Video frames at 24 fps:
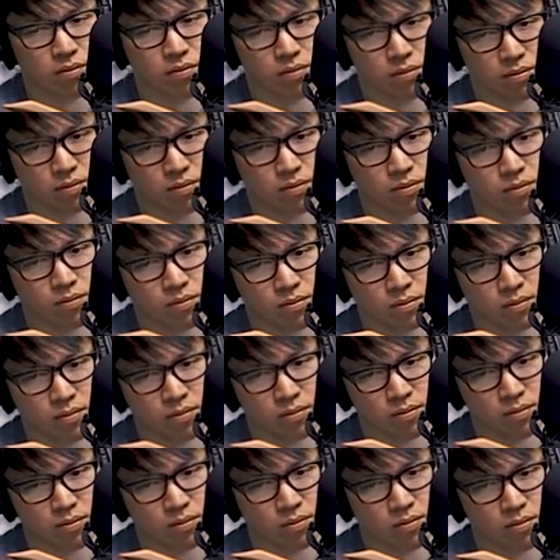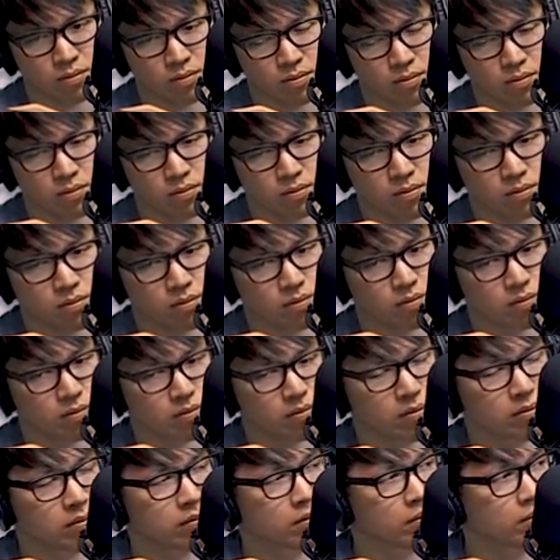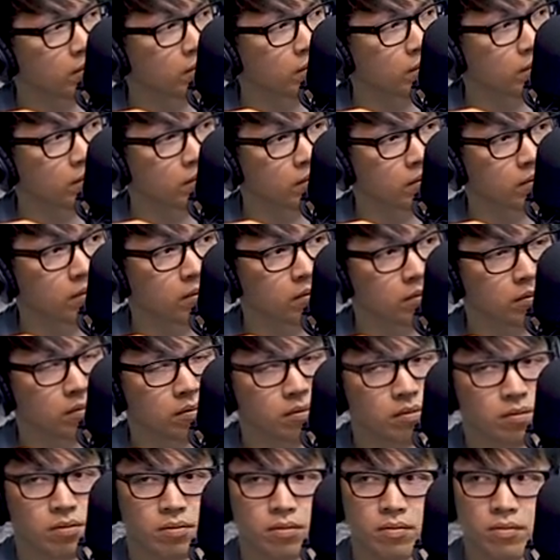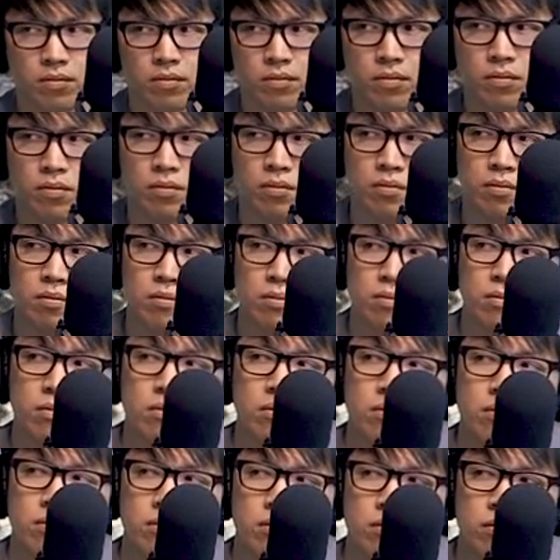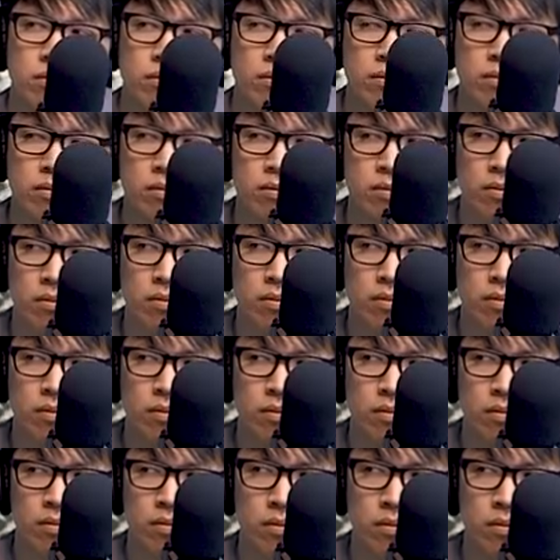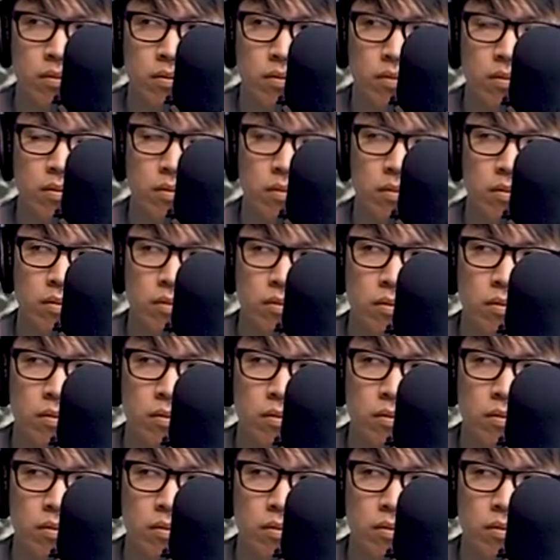No words are spoken by the person on screen.